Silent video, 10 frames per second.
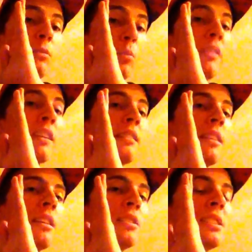with it
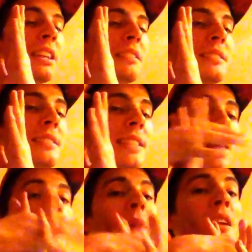to get the
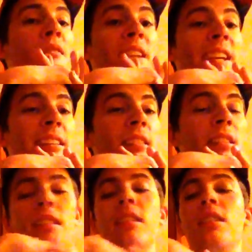same amount of heat.
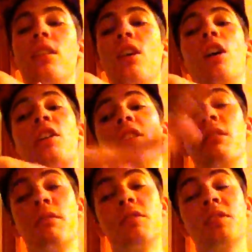
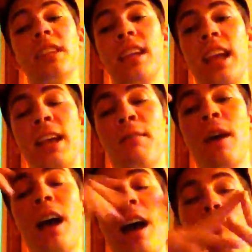Conversely, if
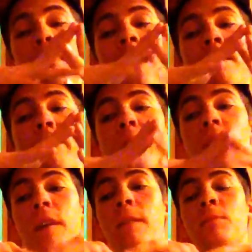
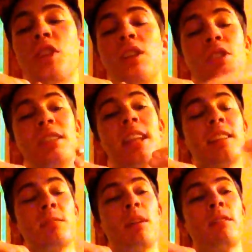I'm changing
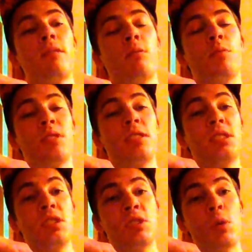tanks and my
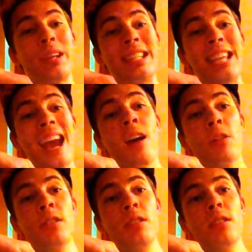resistance is going down,